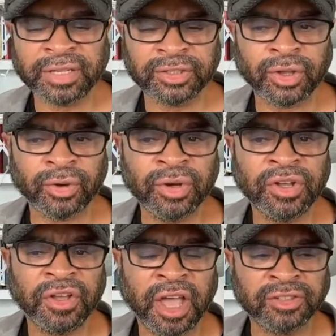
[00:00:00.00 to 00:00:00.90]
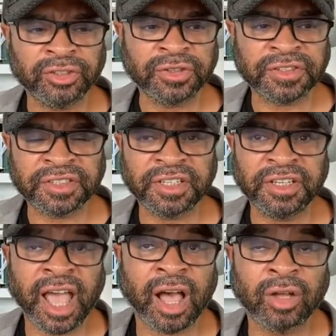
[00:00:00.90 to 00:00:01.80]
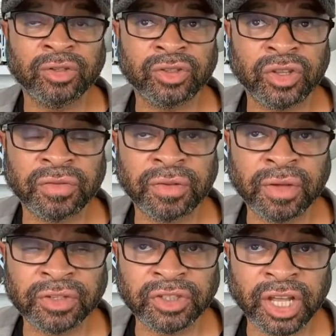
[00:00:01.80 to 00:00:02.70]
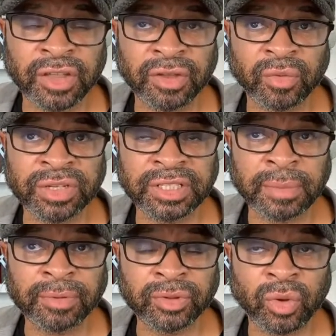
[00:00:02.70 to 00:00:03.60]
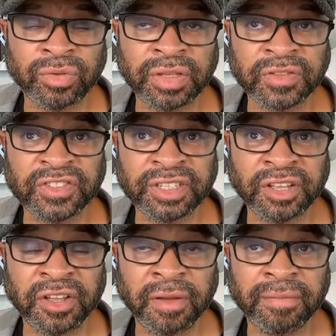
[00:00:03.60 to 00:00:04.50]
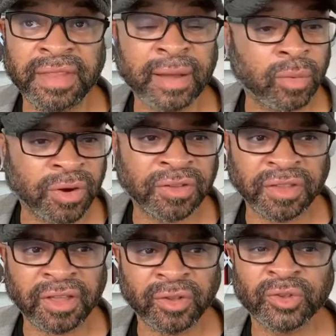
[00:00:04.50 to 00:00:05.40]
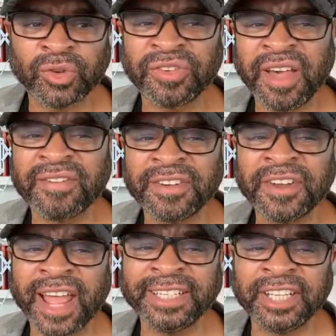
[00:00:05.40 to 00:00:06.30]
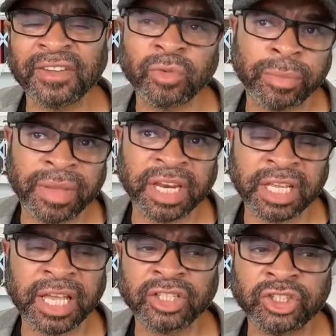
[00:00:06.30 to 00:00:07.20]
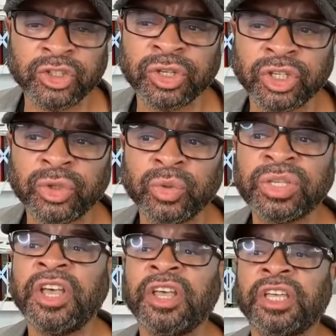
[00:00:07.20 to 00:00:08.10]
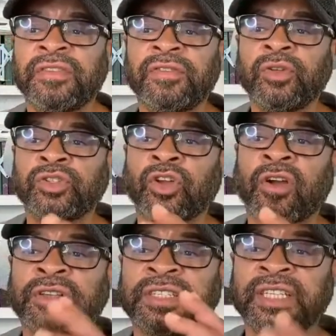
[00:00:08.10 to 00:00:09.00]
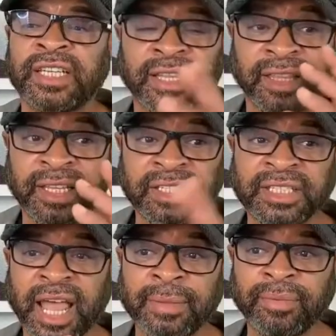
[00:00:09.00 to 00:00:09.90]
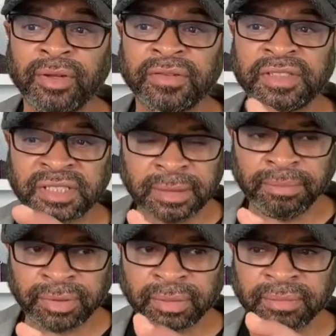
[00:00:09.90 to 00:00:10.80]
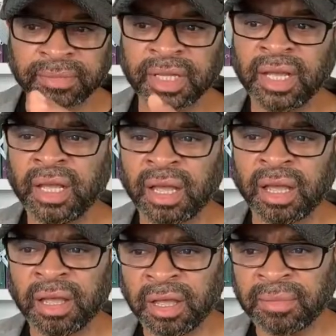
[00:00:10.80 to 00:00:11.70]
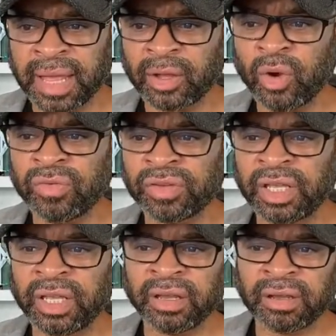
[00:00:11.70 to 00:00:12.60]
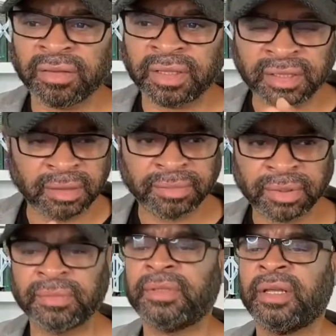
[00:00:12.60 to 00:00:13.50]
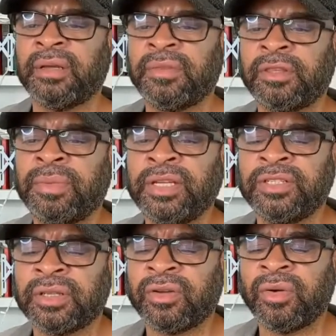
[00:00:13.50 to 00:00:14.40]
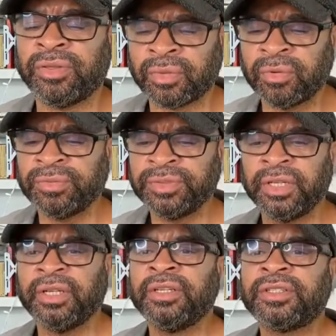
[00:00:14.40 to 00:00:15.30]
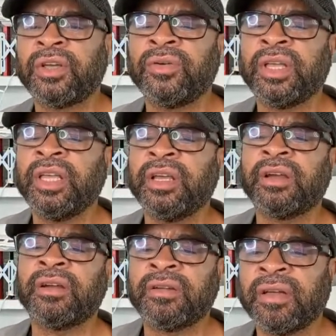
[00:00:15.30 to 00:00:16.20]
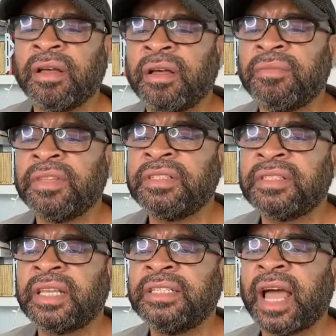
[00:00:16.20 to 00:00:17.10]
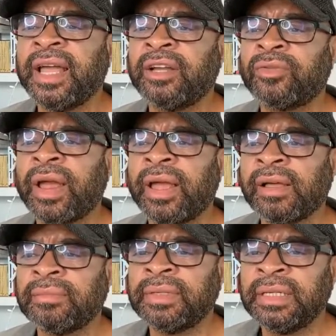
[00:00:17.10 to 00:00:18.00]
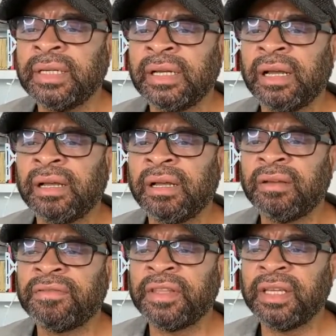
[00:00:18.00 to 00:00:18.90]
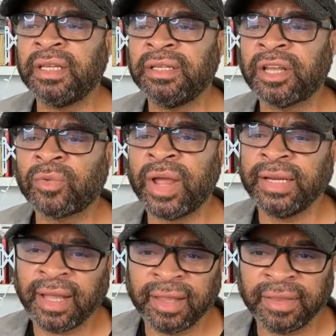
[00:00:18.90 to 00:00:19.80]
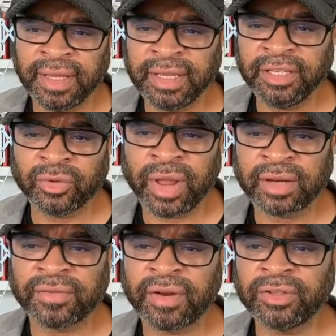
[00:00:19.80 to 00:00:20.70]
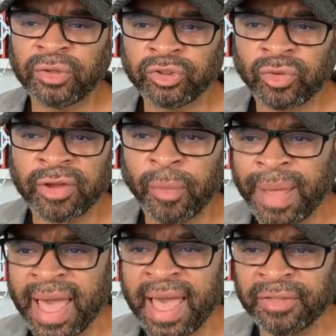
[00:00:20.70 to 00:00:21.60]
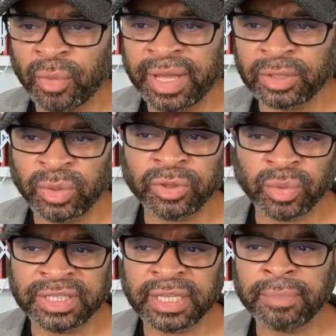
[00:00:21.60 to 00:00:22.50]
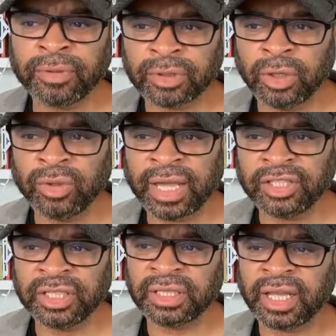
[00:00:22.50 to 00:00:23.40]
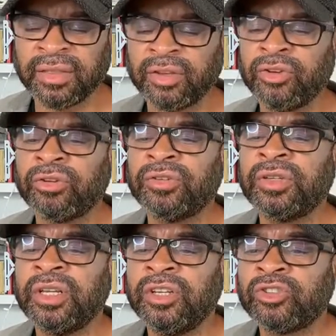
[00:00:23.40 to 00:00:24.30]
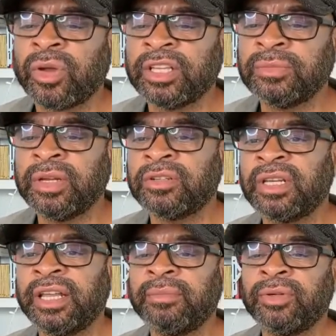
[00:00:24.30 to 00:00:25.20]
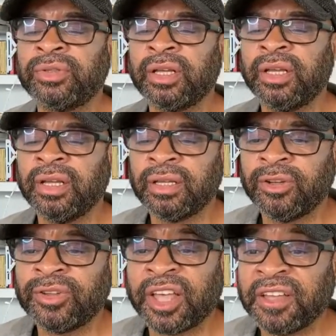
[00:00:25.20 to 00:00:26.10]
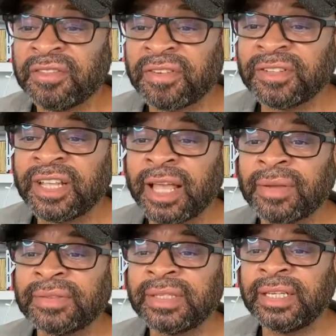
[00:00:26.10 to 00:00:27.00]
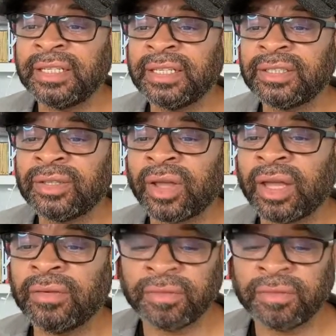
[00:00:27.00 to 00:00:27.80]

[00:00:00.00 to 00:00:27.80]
So as you can see how, if you understand the receptors on this network, then you sort of have a good idea of what medications you can use if you start seeing these type of symptoms, like over here, these symptoms the patients are going through. So here, this is a diagram of the direct and the indirect frontostriatal pathways with the receptors locations and the neurotransmitters labeled. Okay, first time I've seen this, okay.